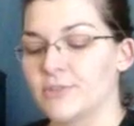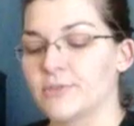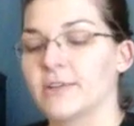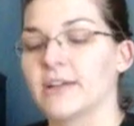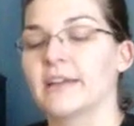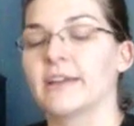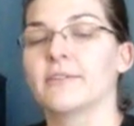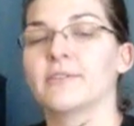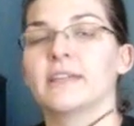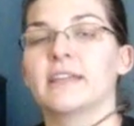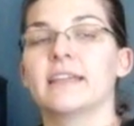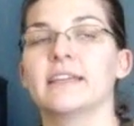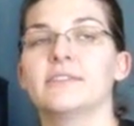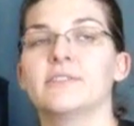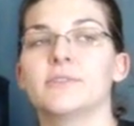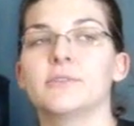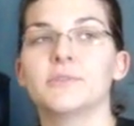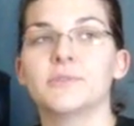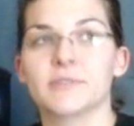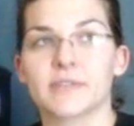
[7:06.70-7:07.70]
sure I only had
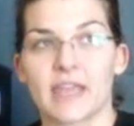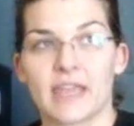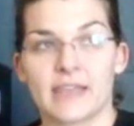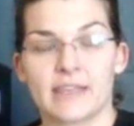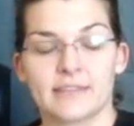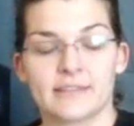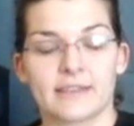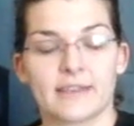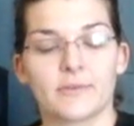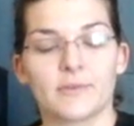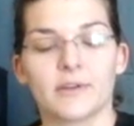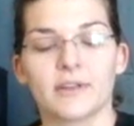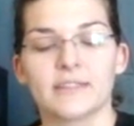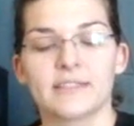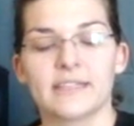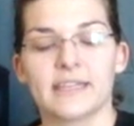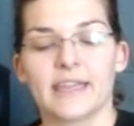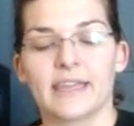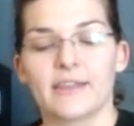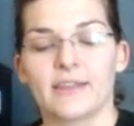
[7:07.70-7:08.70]
two skeins. I wanted
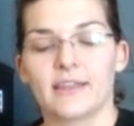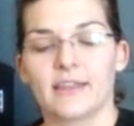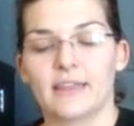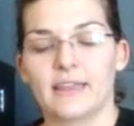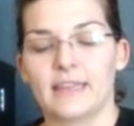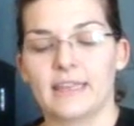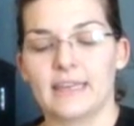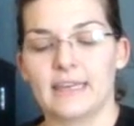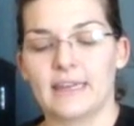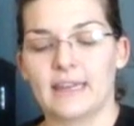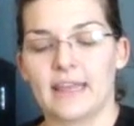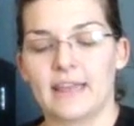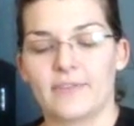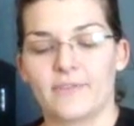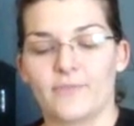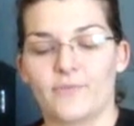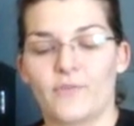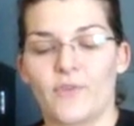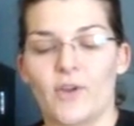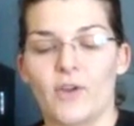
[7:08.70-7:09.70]
to get it as
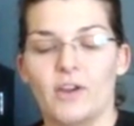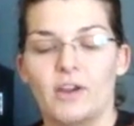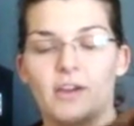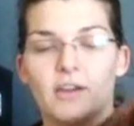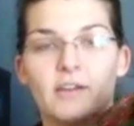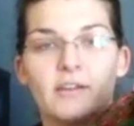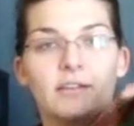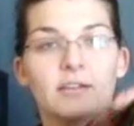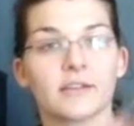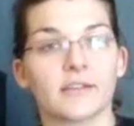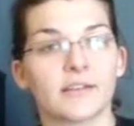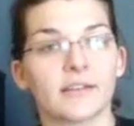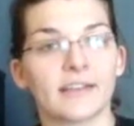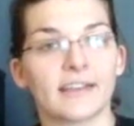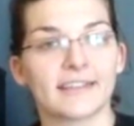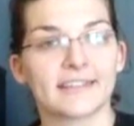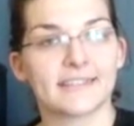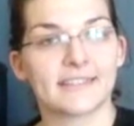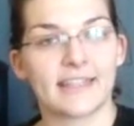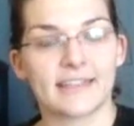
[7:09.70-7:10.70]
far,
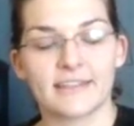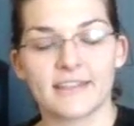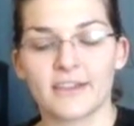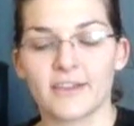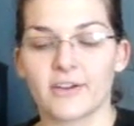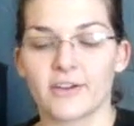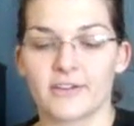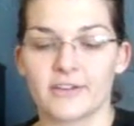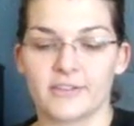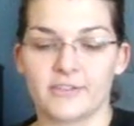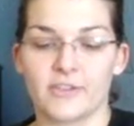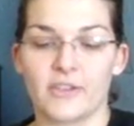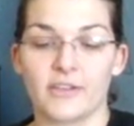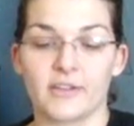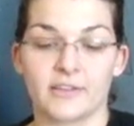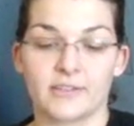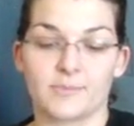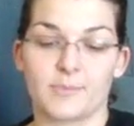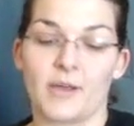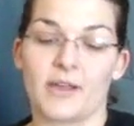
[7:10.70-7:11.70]
extend the yarn as
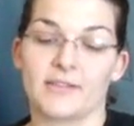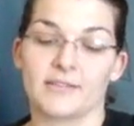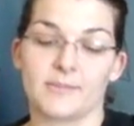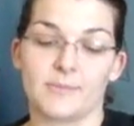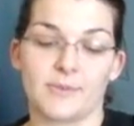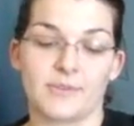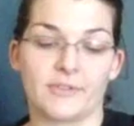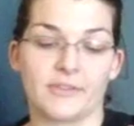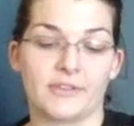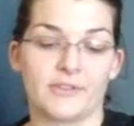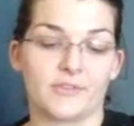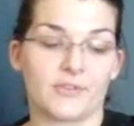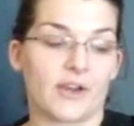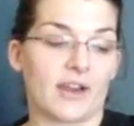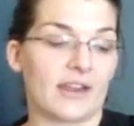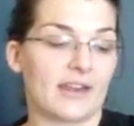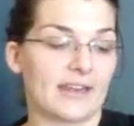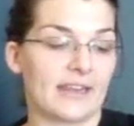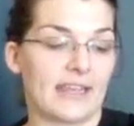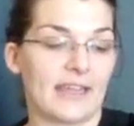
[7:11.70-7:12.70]
long as possible and
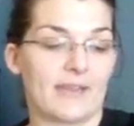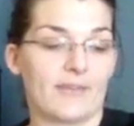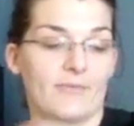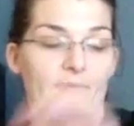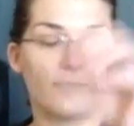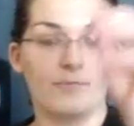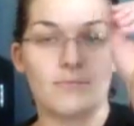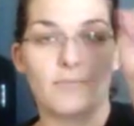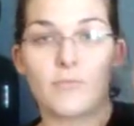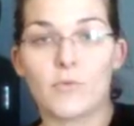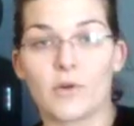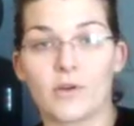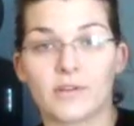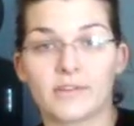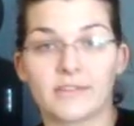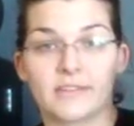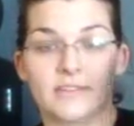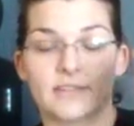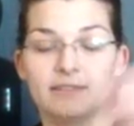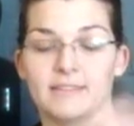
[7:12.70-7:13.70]
try and get more on
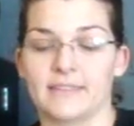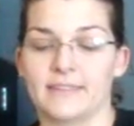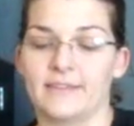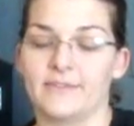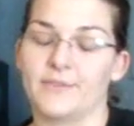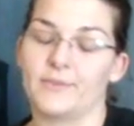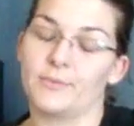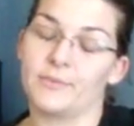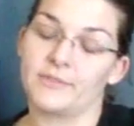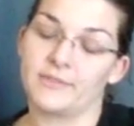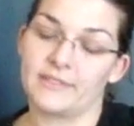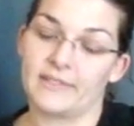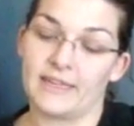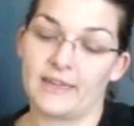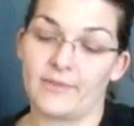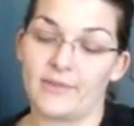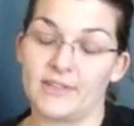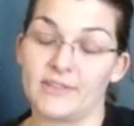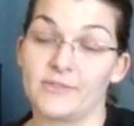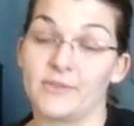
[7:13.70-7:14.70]
the sleeves. We'll see
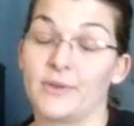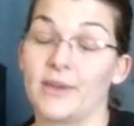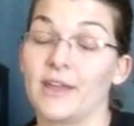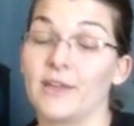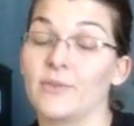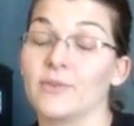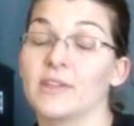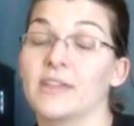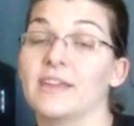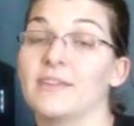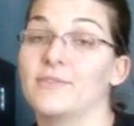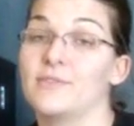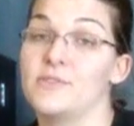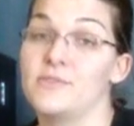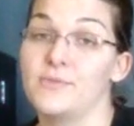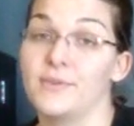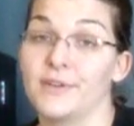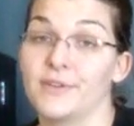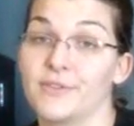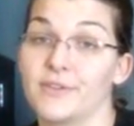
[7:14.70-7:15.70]
how I do. I only have
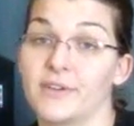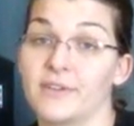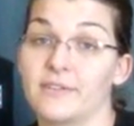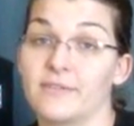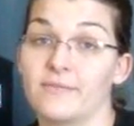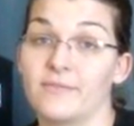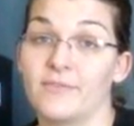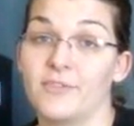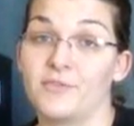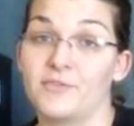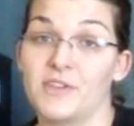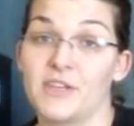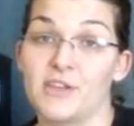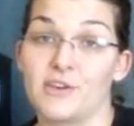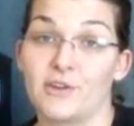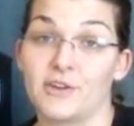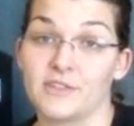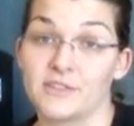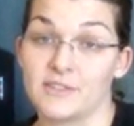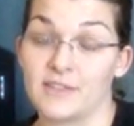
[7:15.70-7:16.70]
250
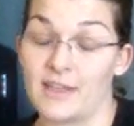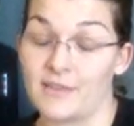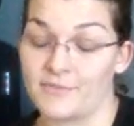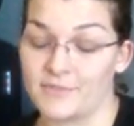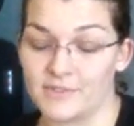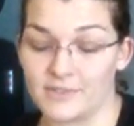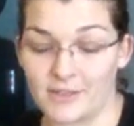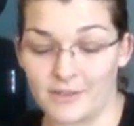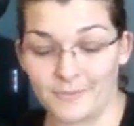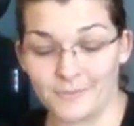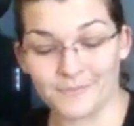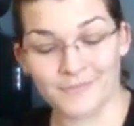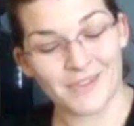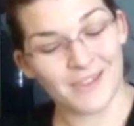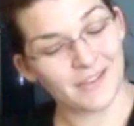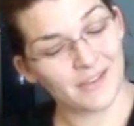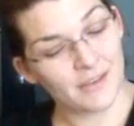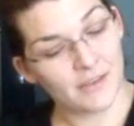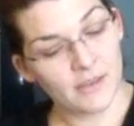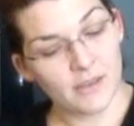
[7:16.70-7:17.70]
yards left, so
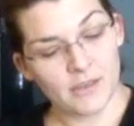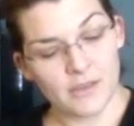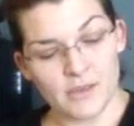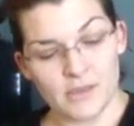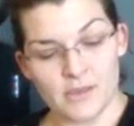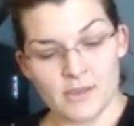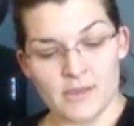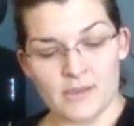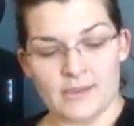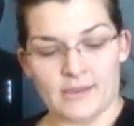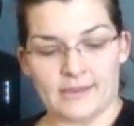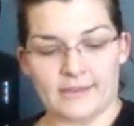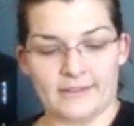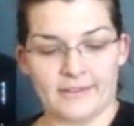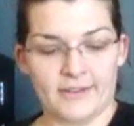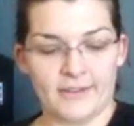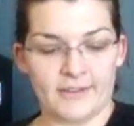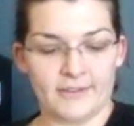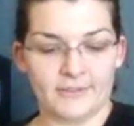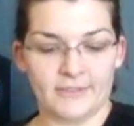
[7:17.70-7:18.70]
I
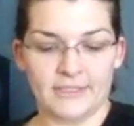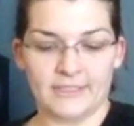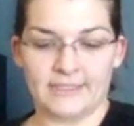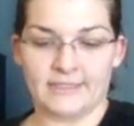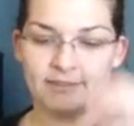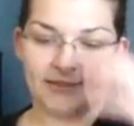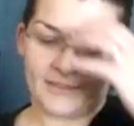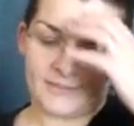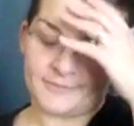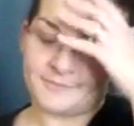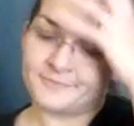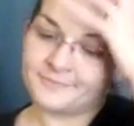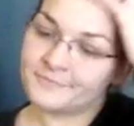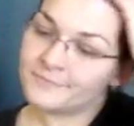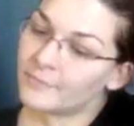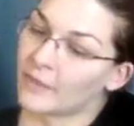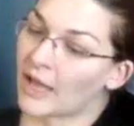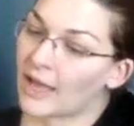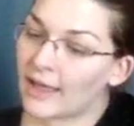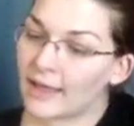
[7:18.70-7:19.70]
don't know. I don't know.
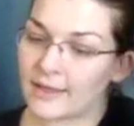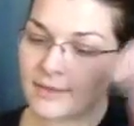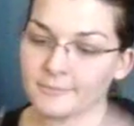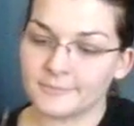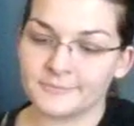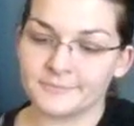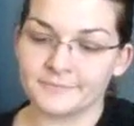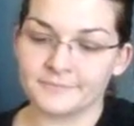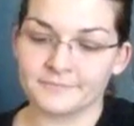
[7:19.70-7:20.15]
Um,